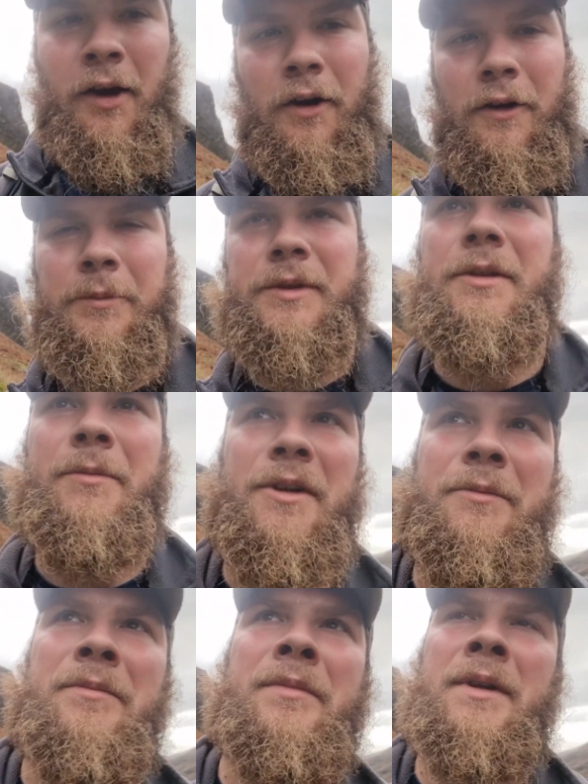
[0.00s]

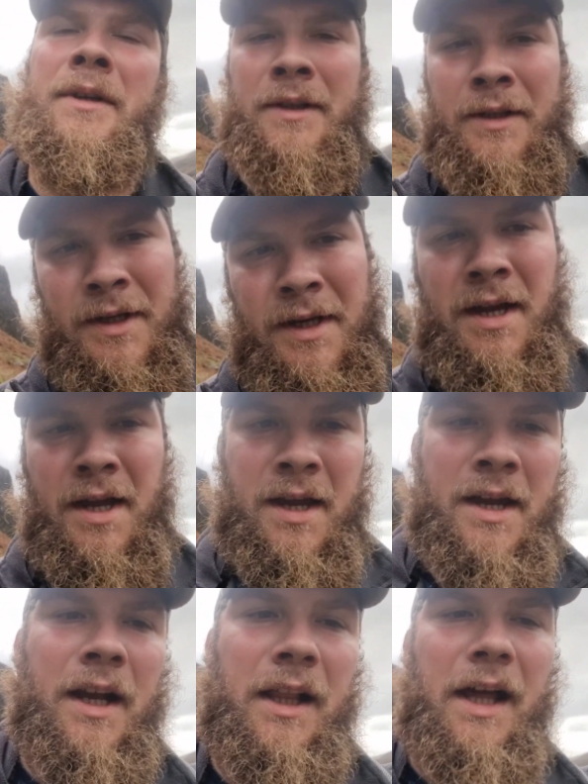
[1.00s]
Optimum
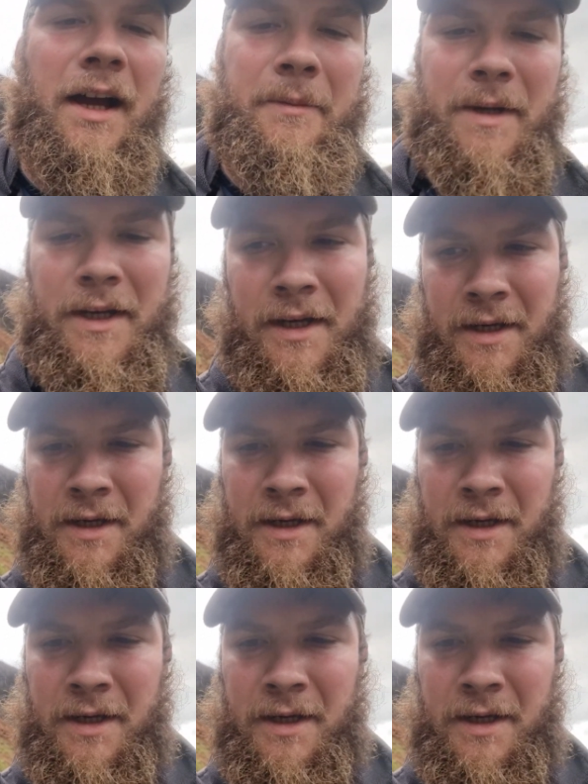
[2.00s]
climbing